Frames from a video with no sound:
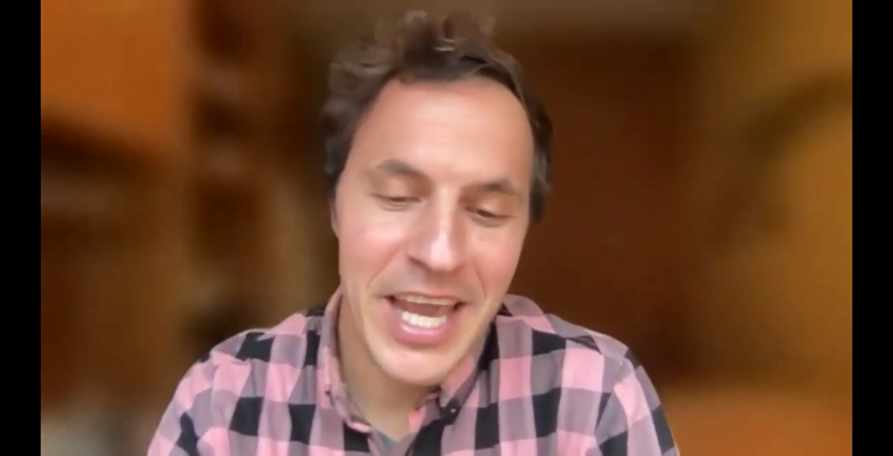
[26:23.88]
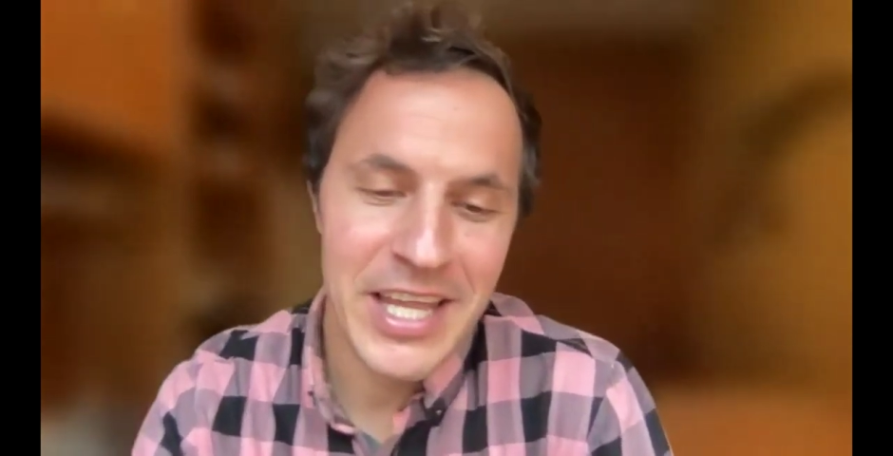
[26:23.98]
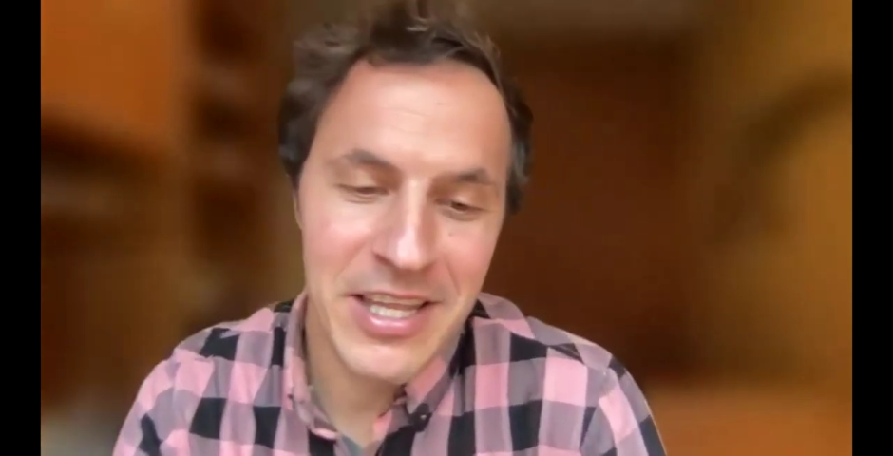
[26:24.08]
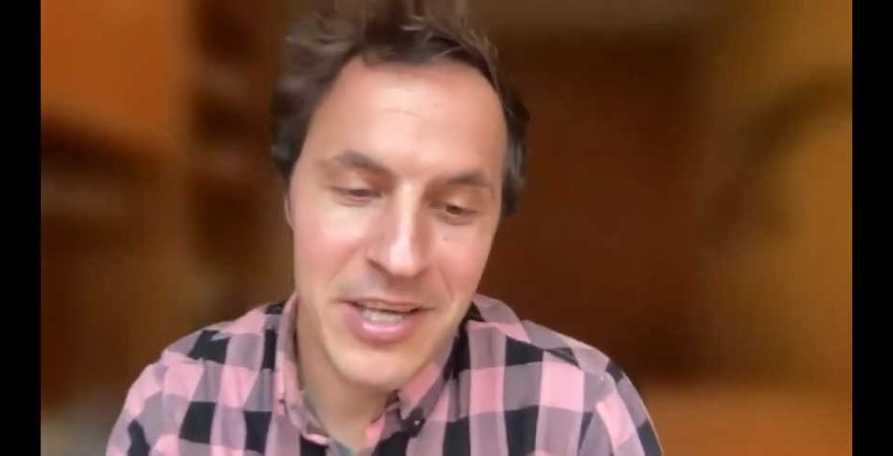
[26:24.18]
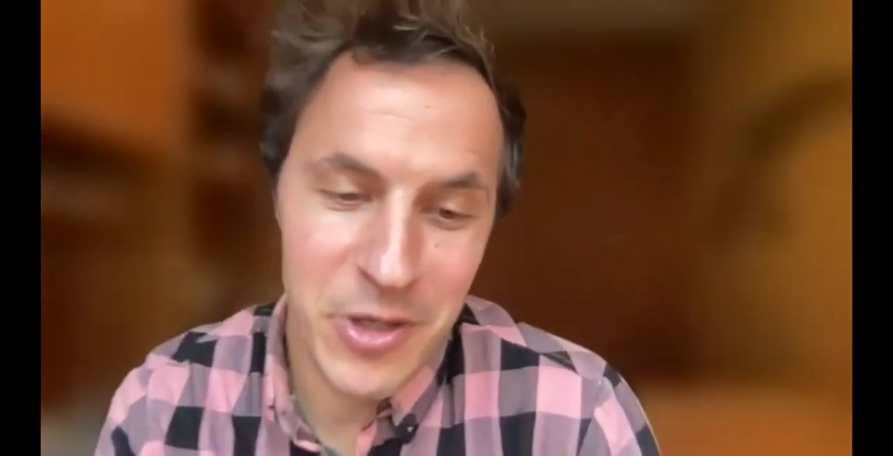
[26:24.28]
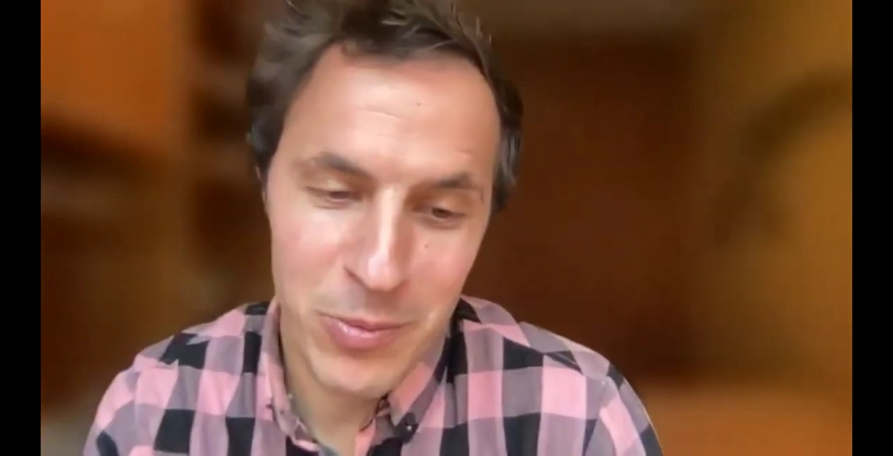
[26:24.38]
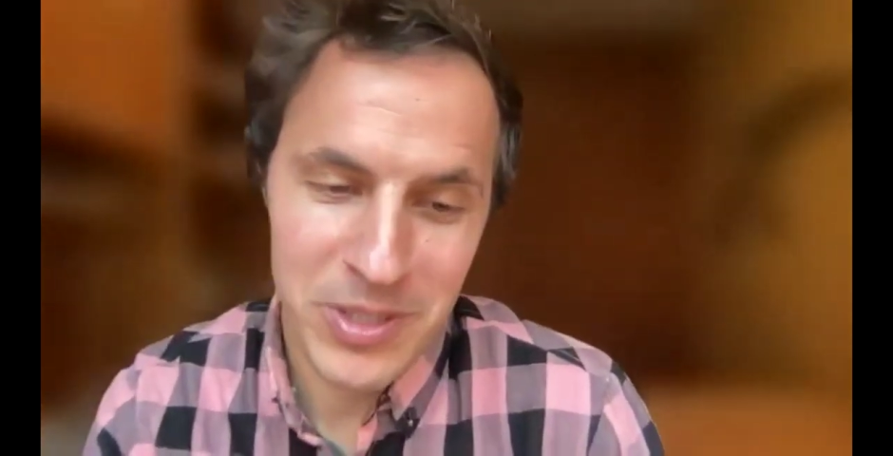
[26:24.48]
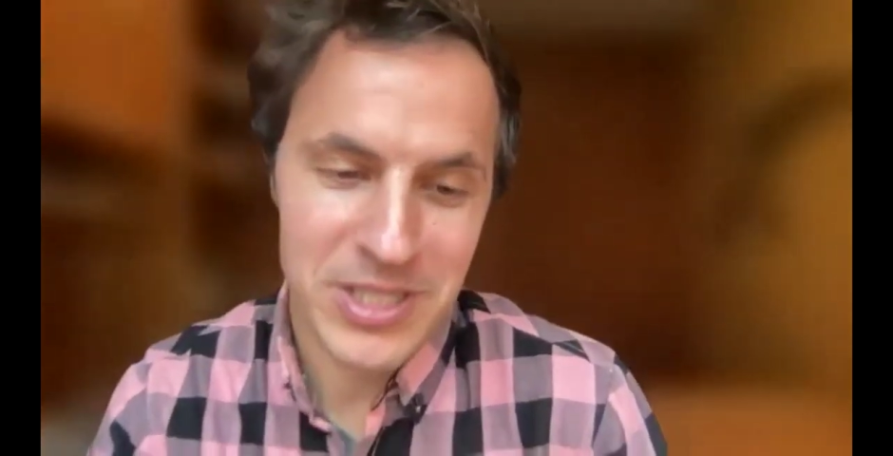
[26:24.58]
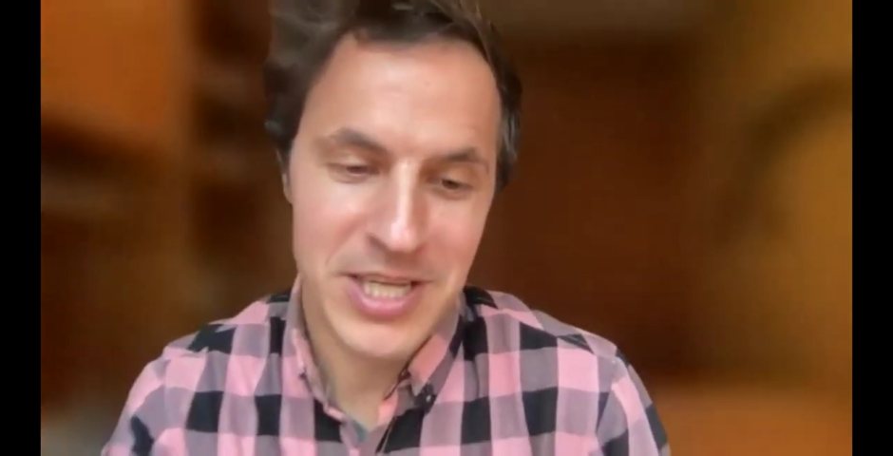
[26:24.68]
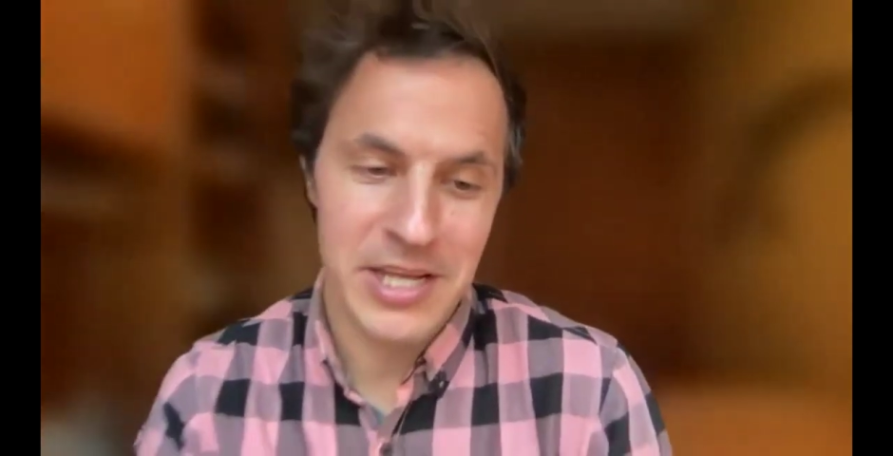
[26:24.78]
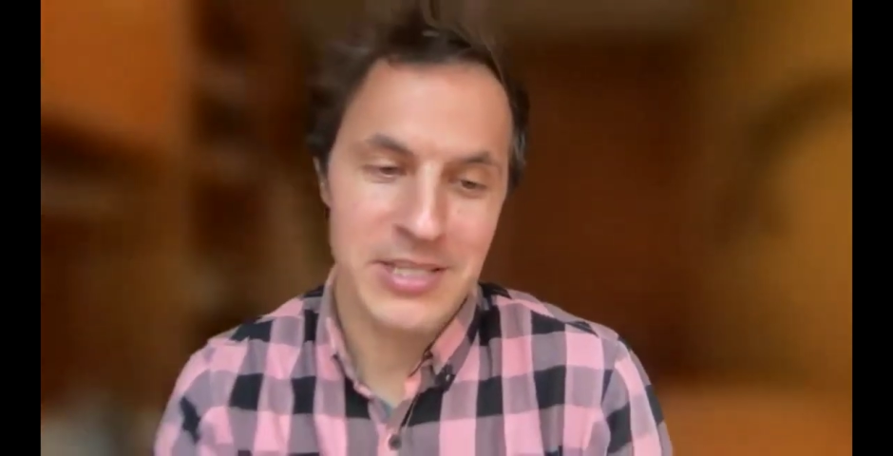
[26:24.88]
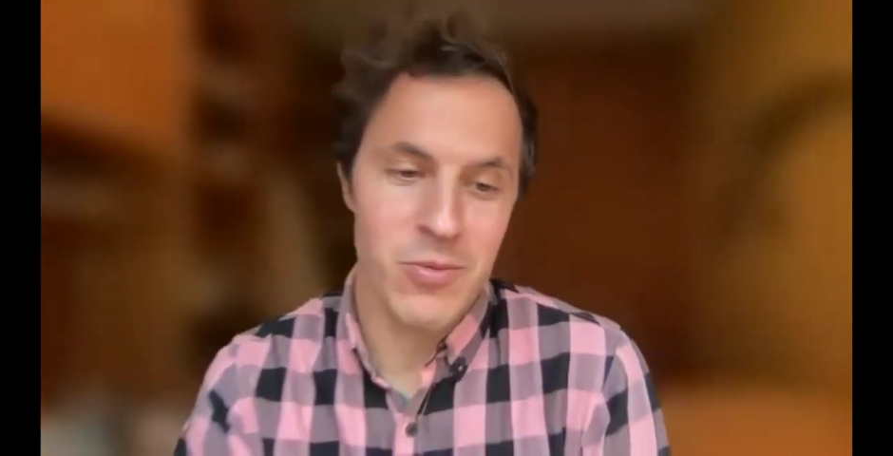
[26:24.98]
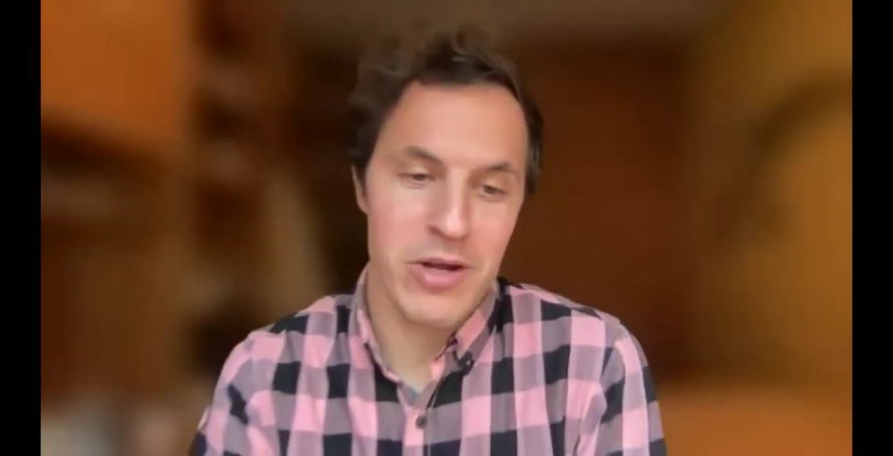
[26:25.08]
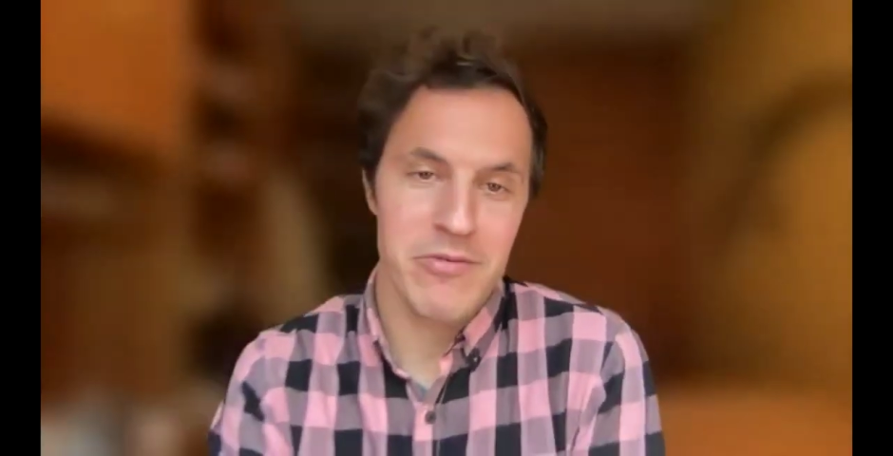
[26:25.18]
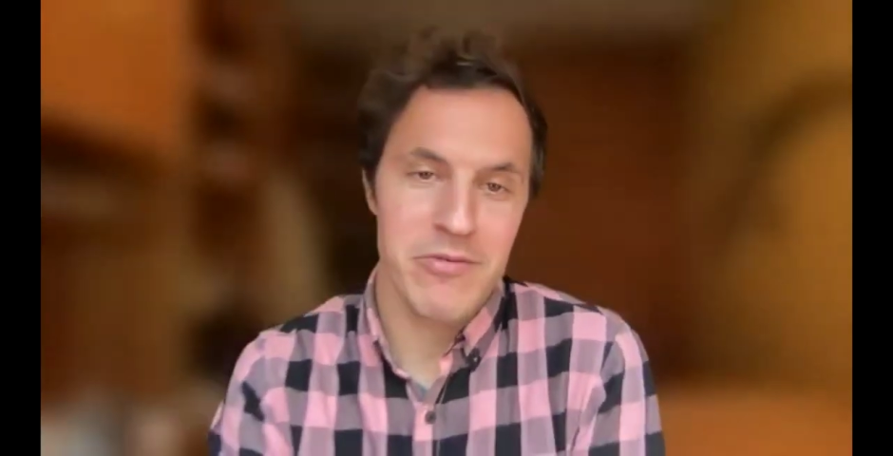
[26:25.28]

And human design is one